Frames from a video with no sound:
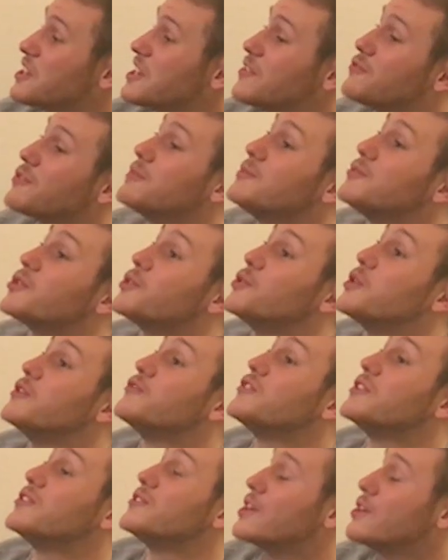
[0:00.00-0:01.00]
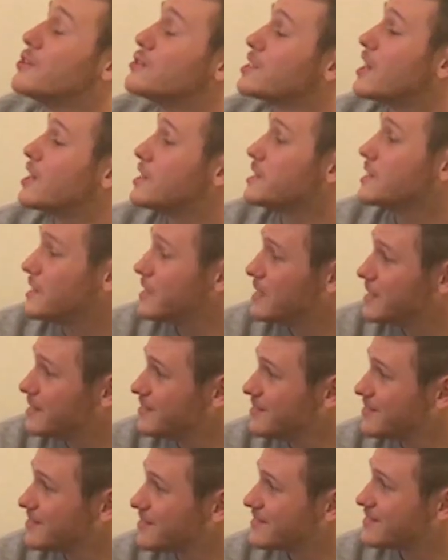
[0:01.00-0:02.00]
This rookie from Louisville knows how to
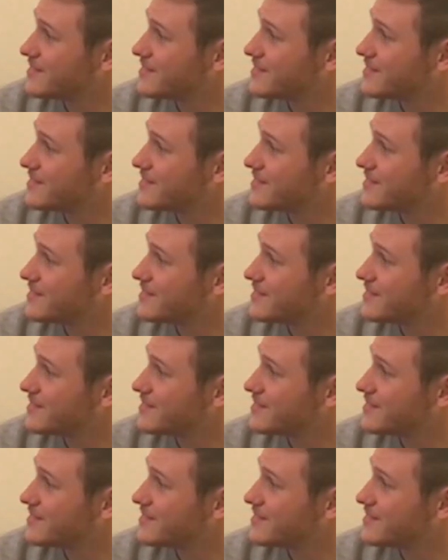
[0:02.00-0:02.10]
lead.